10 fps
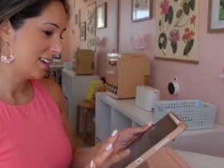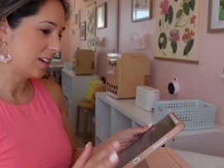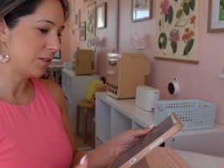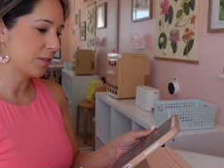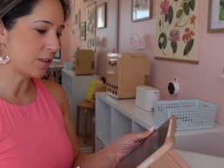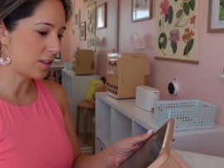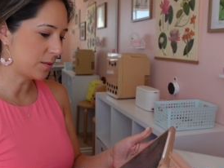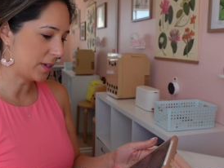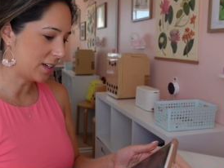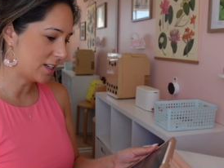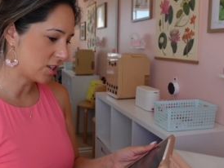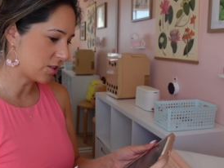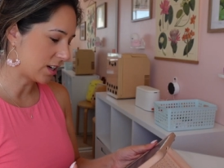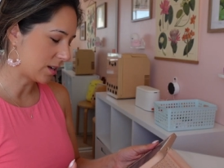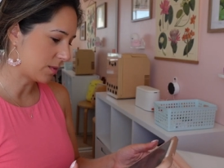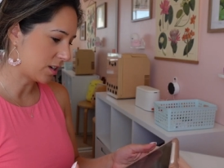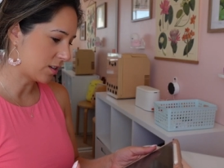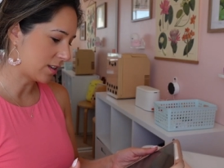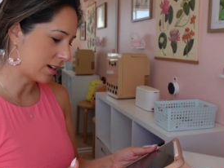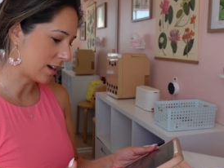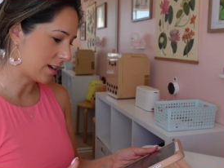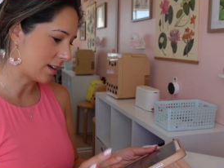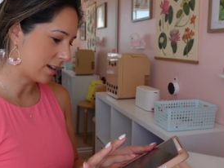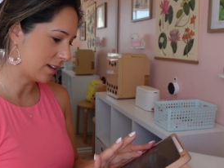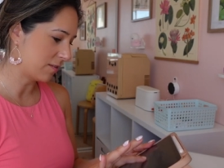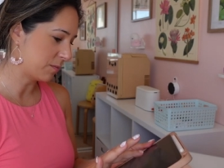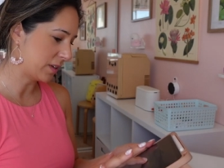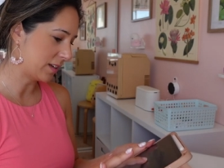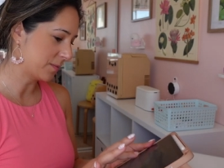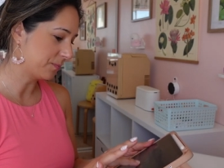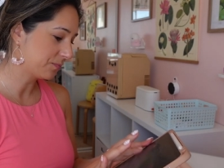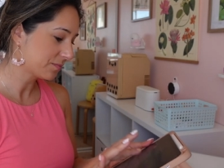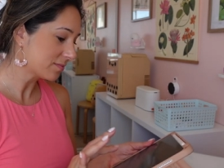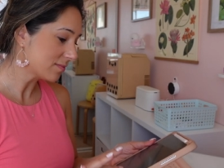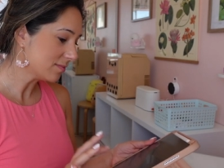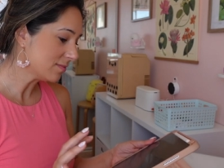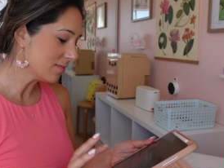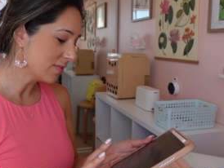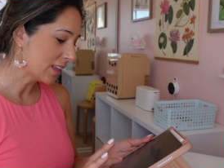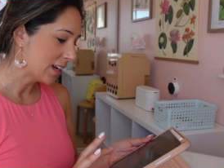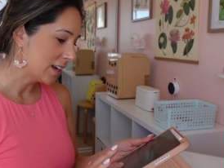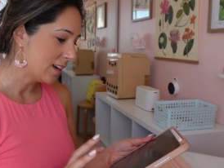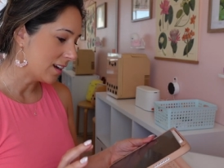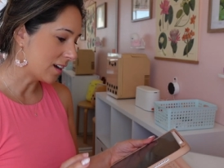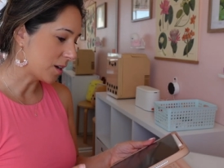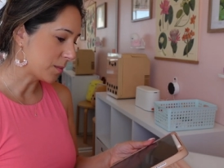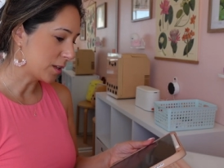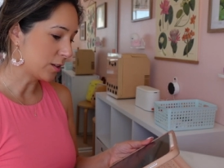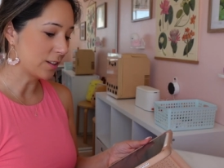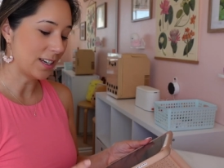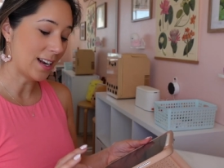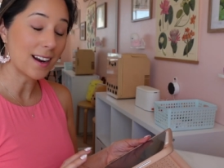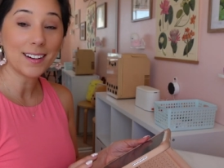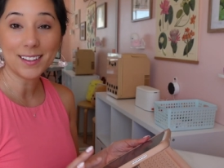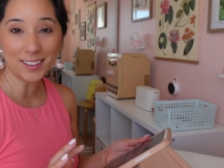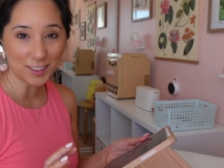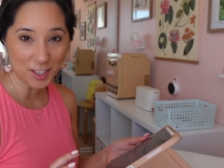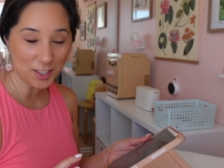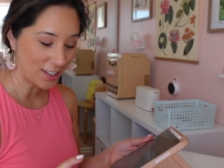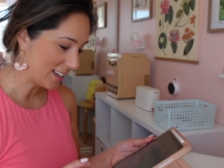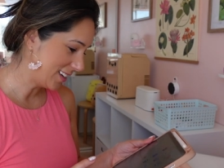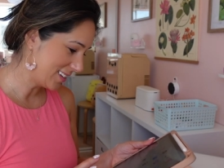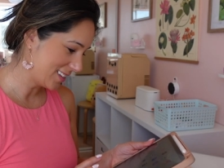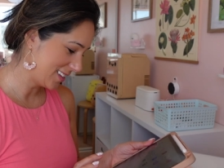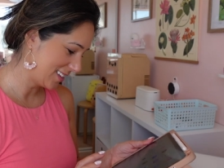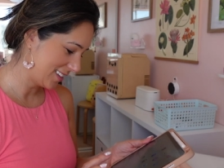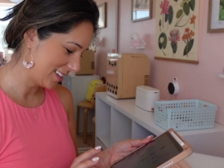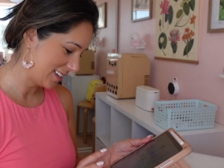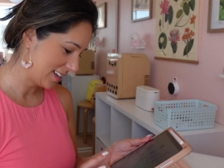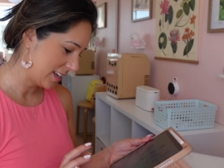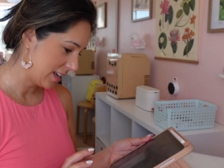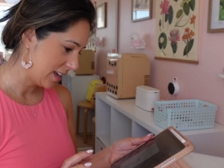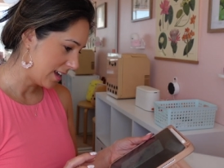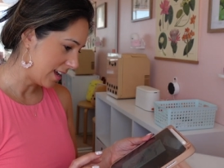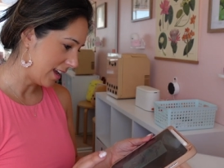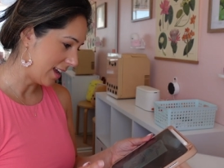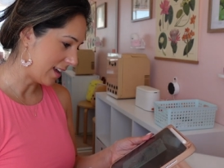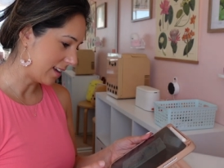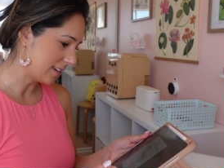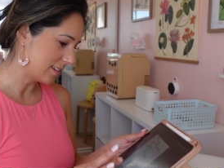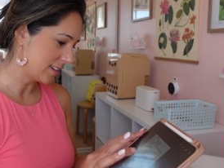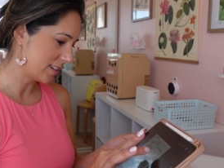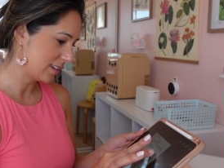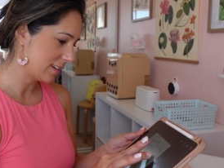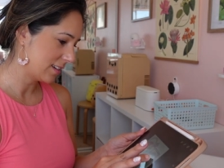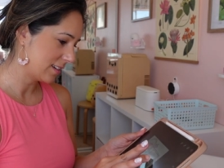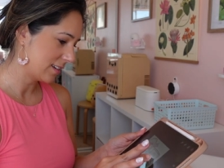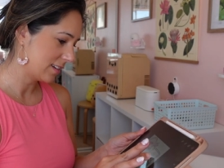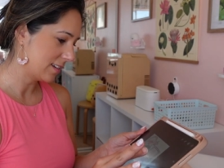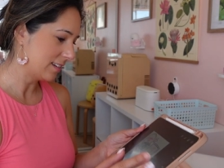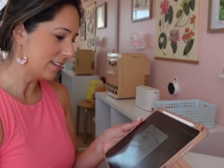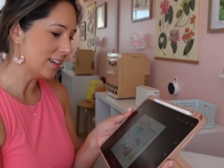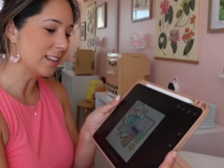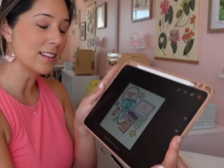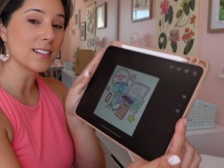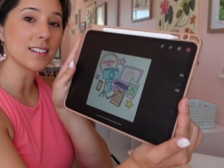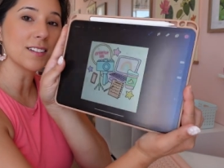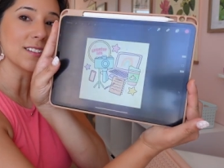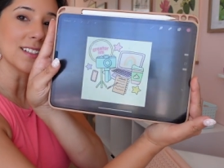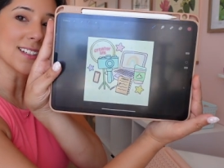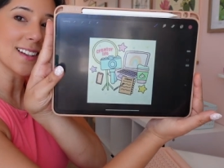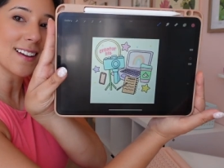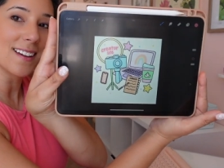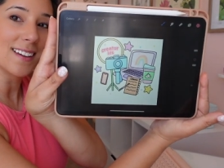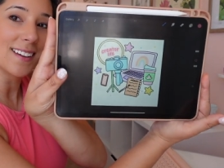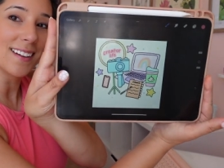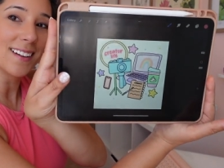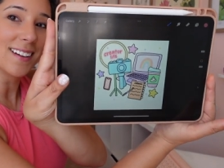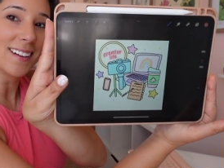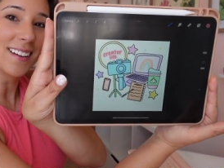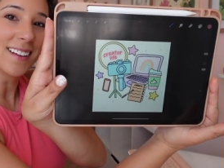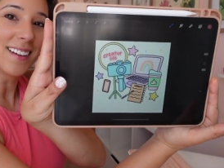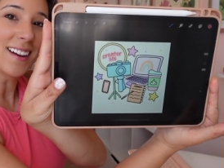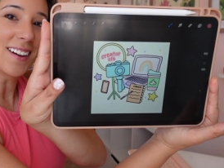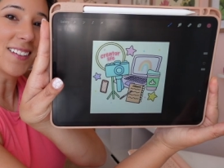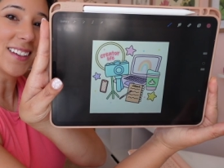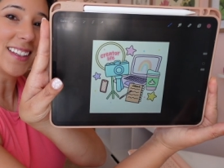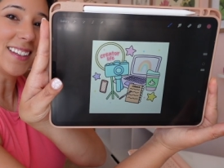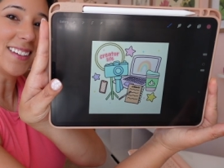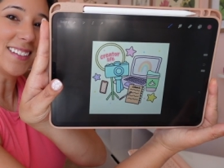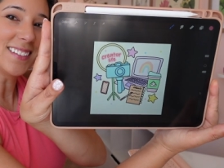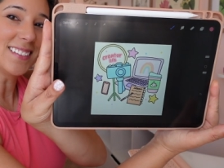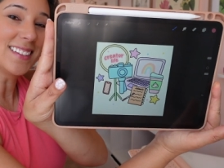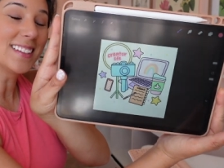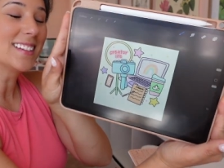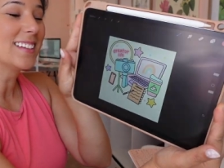If you follow me on Instagram, you know that I have been um, learning how to illustrate. And look at this little design. How cute.